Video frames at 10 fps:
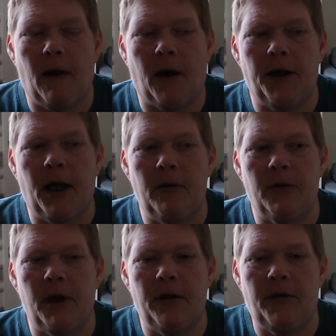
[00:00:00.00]
I know
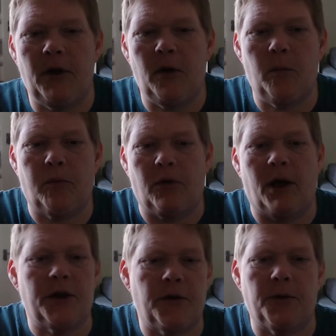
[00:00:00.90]
that if you
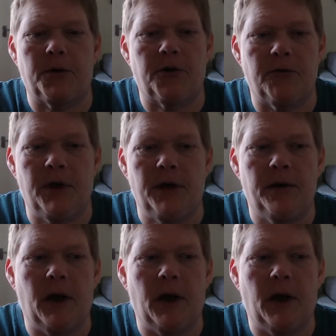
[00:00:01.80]
press on the screen